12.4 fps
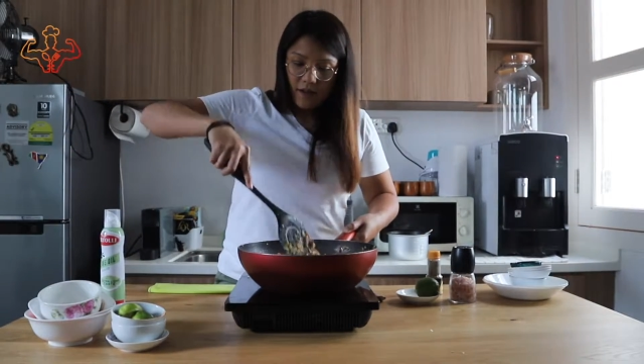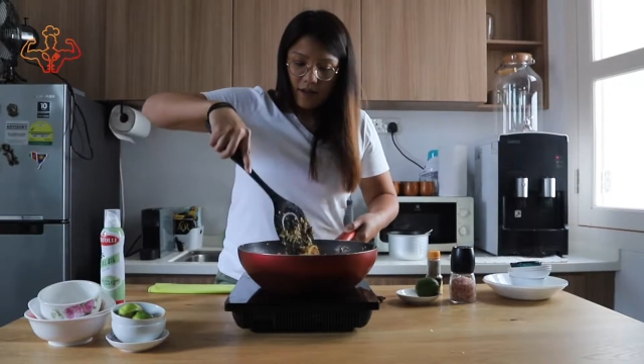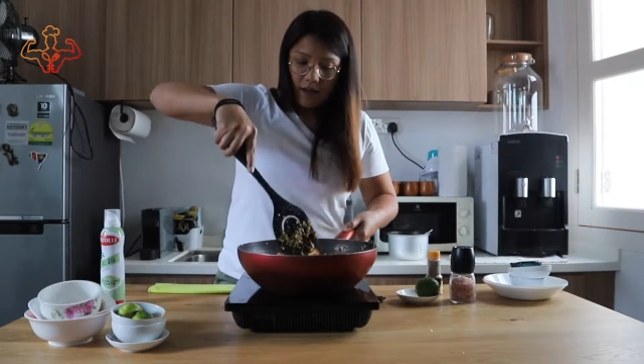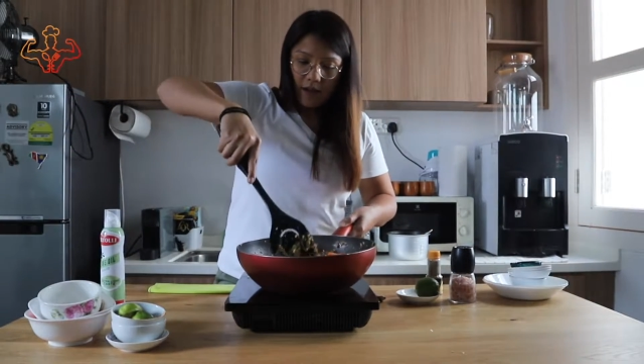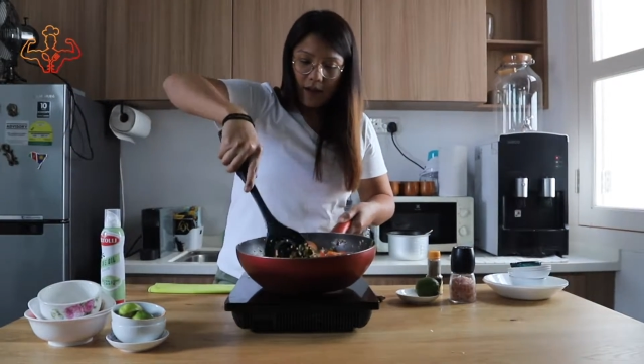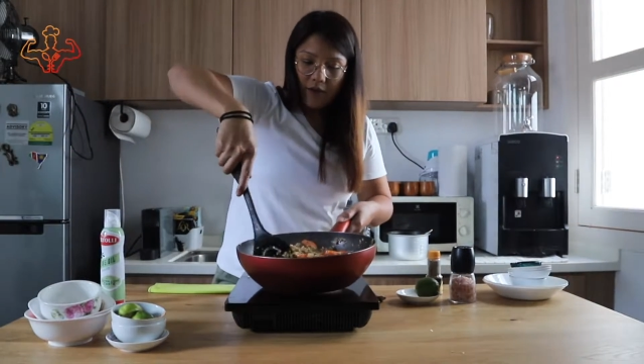
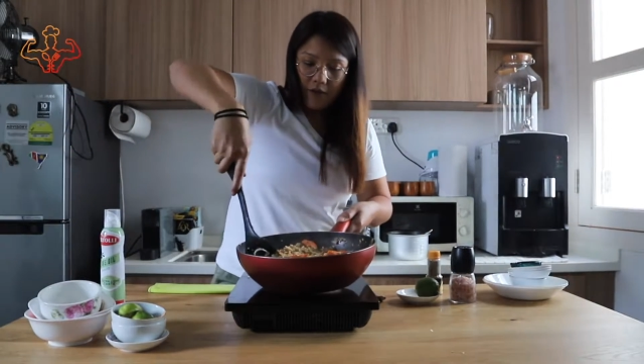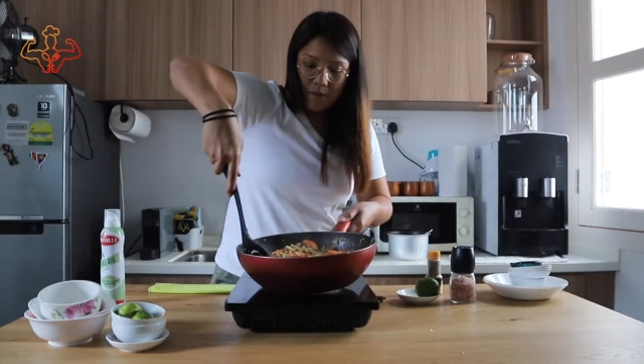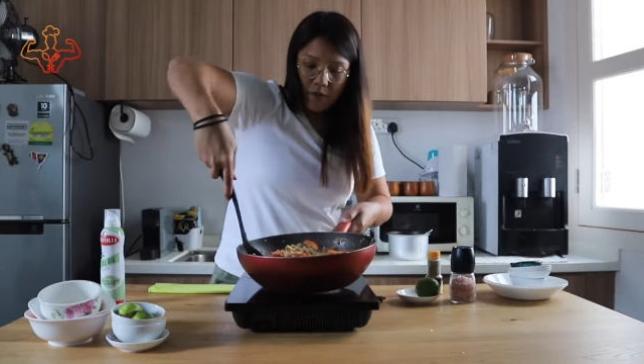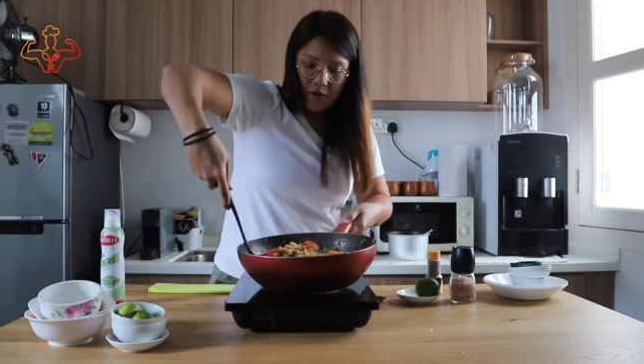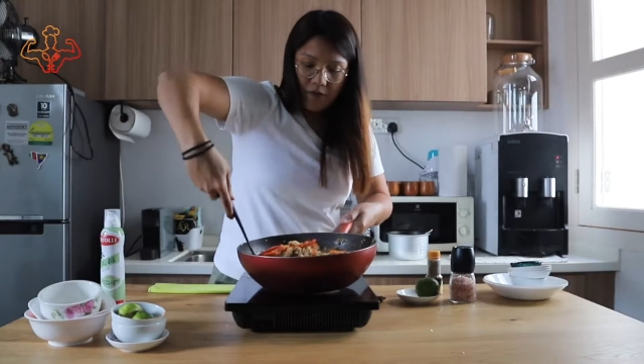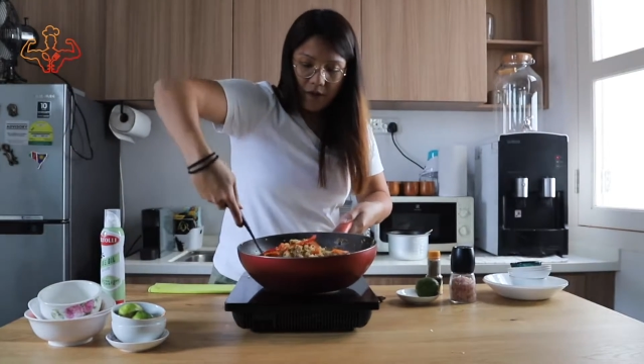I
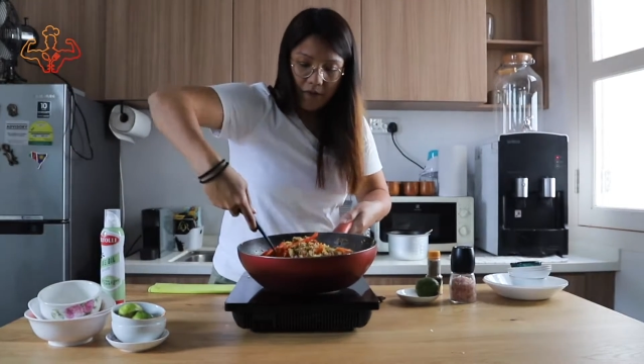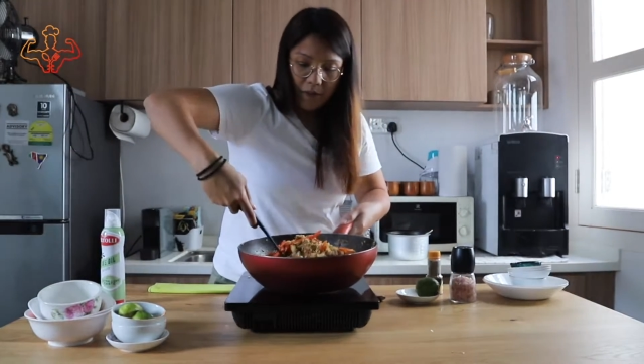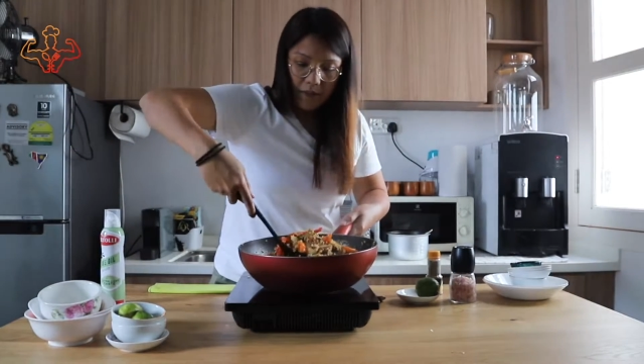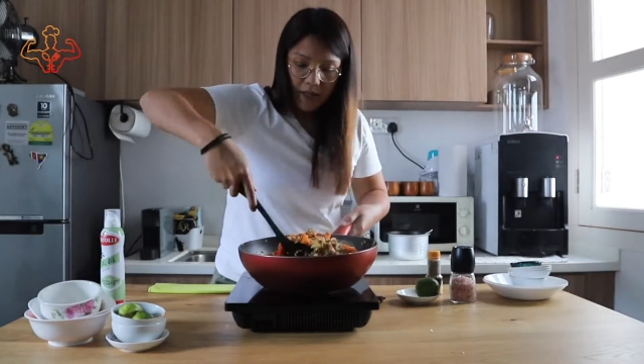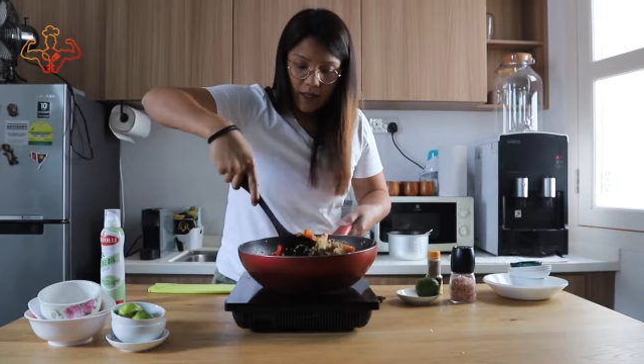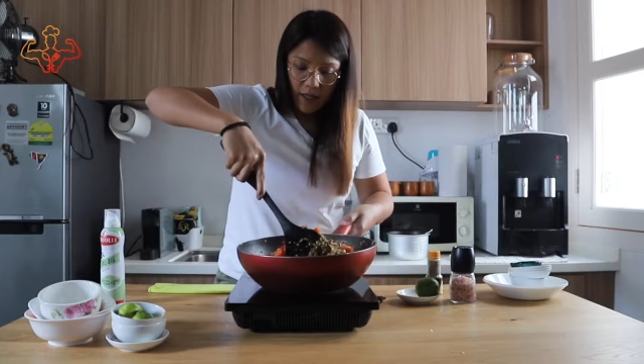remove it from
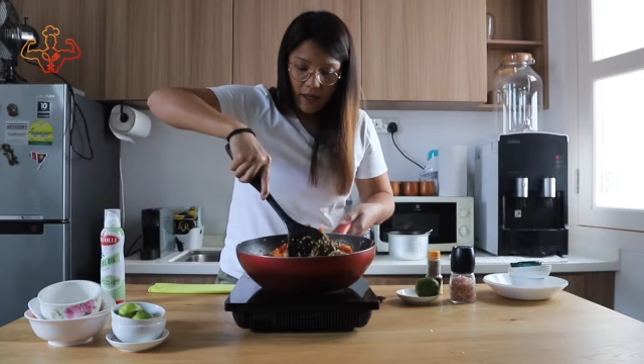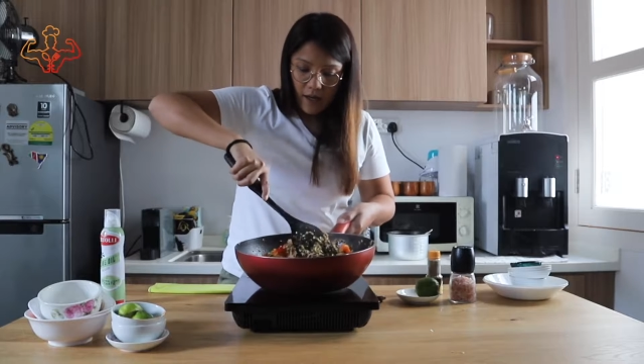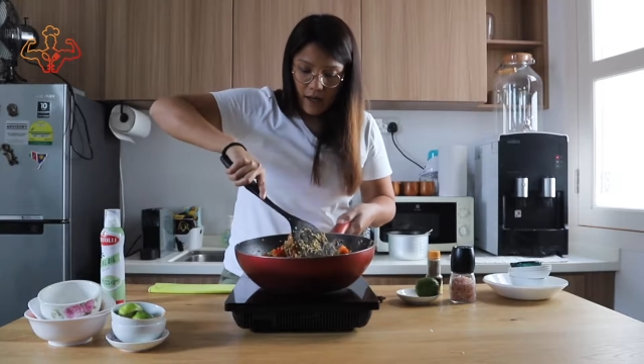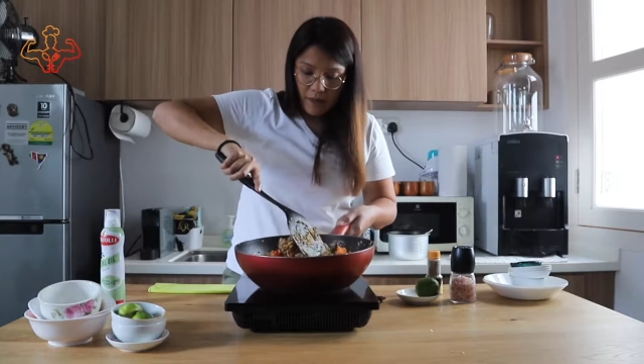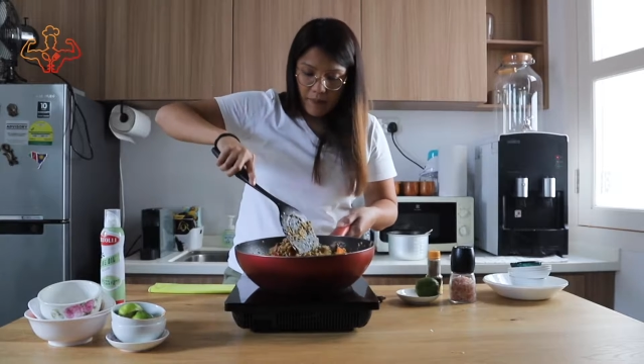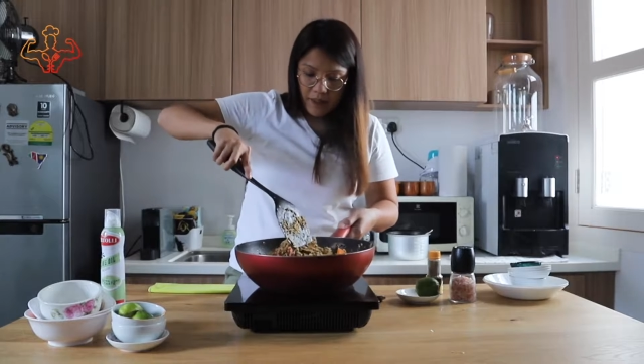heat,
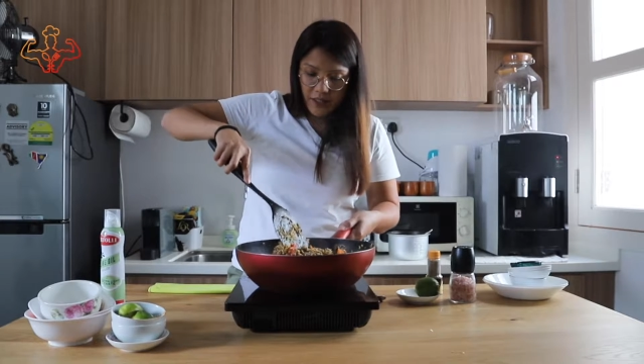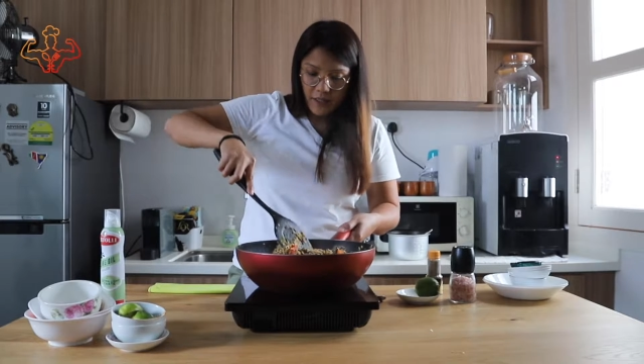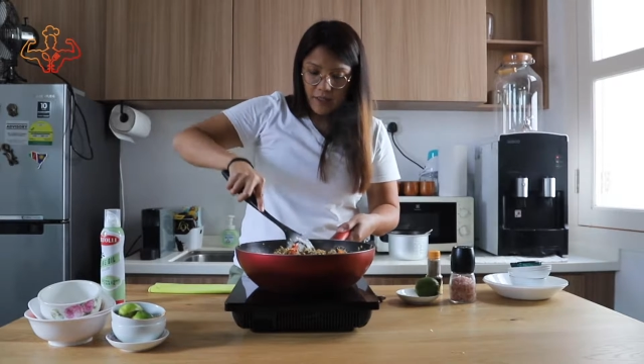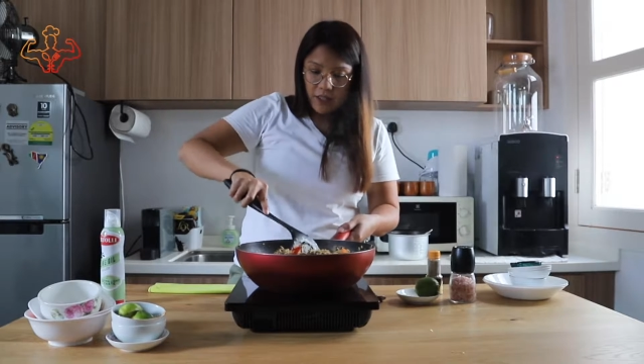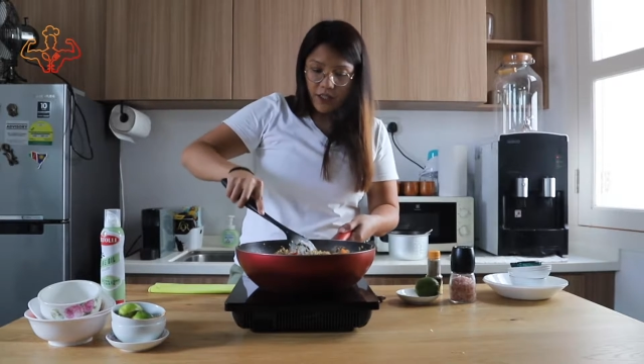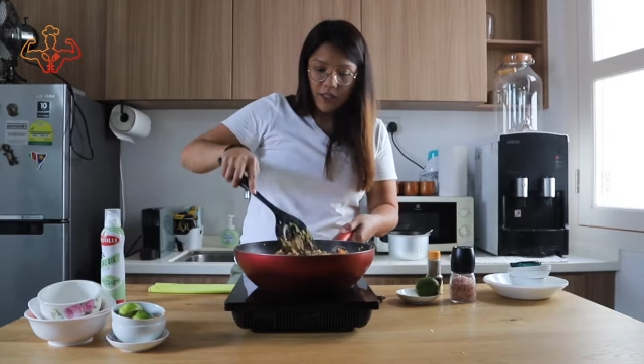I'm actually going
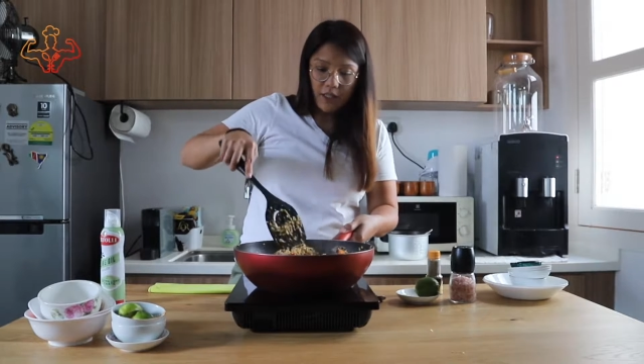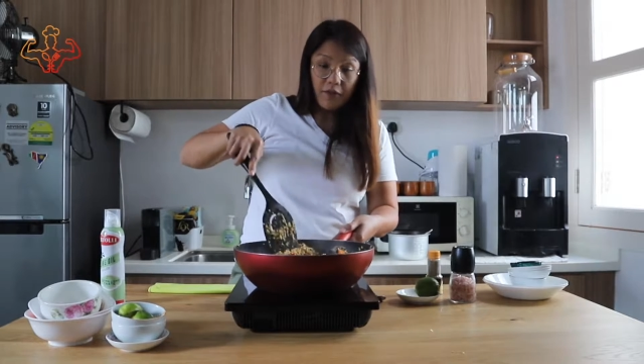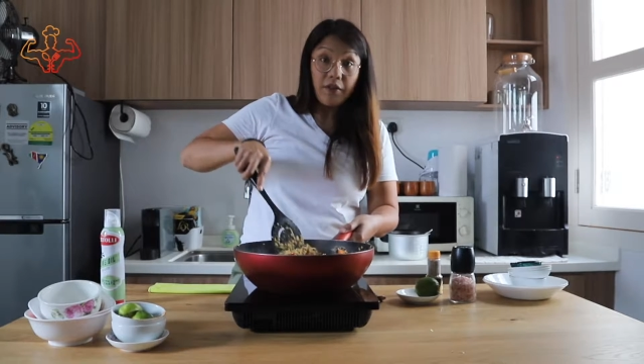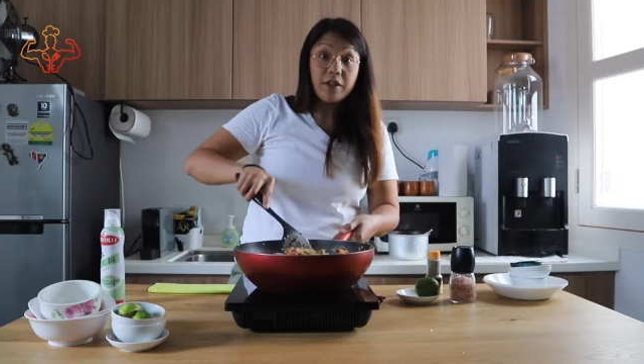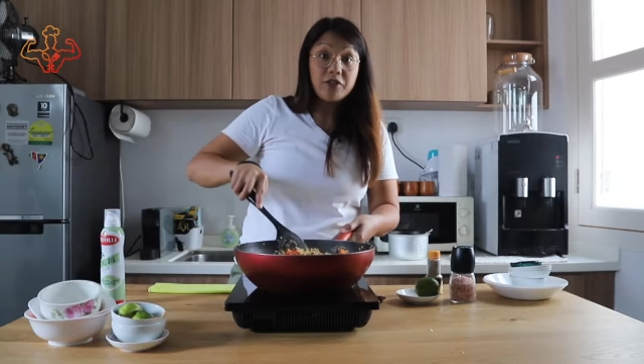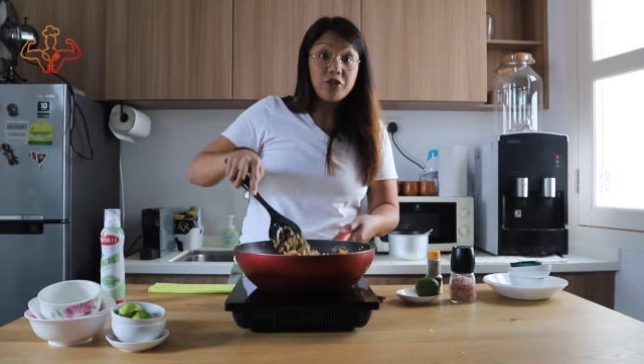to just give it
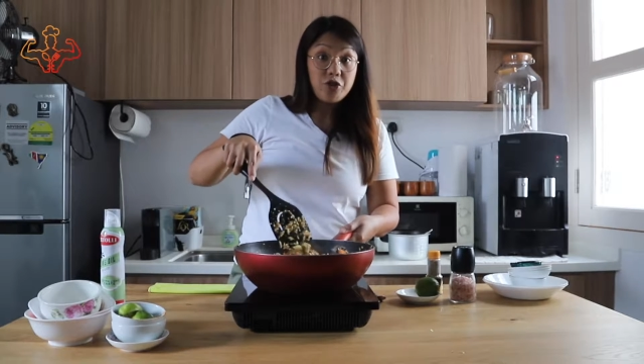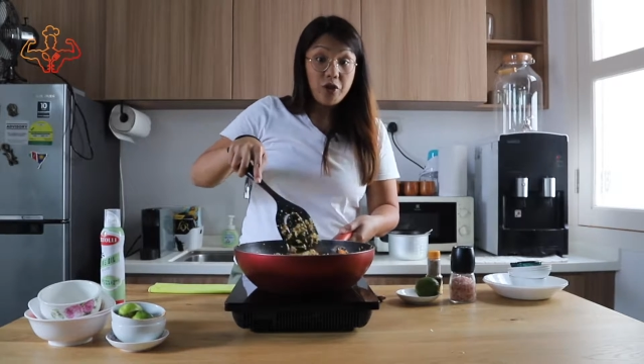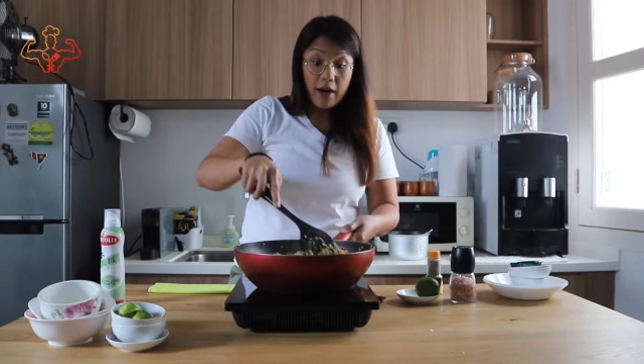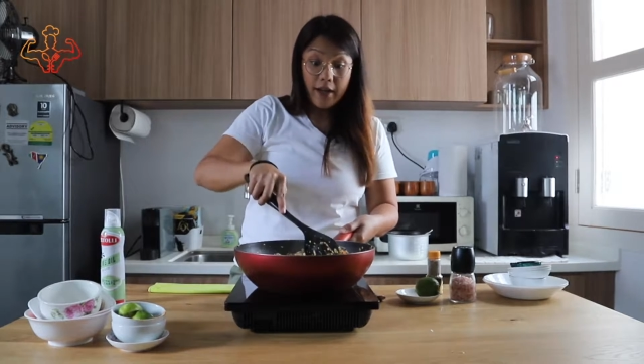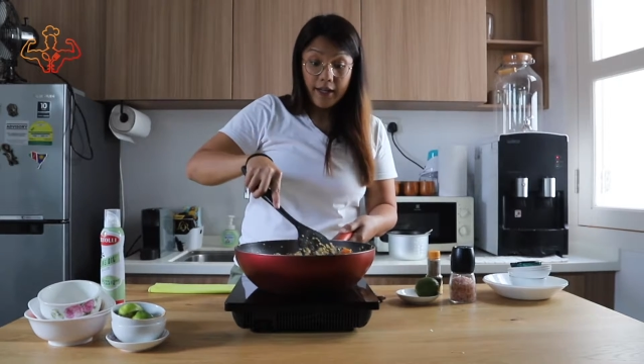a try.